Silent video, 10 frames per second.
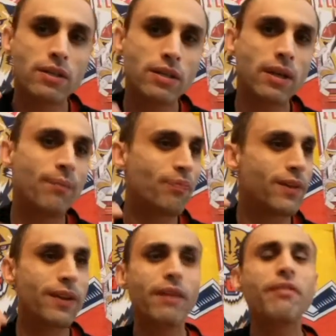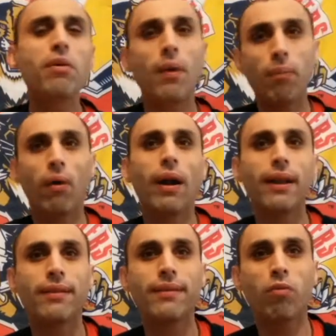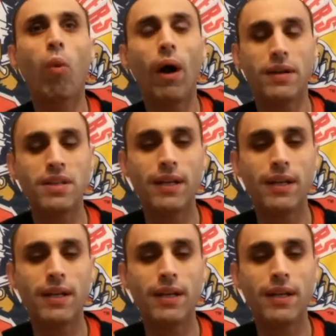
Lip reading: to give you a product to watch,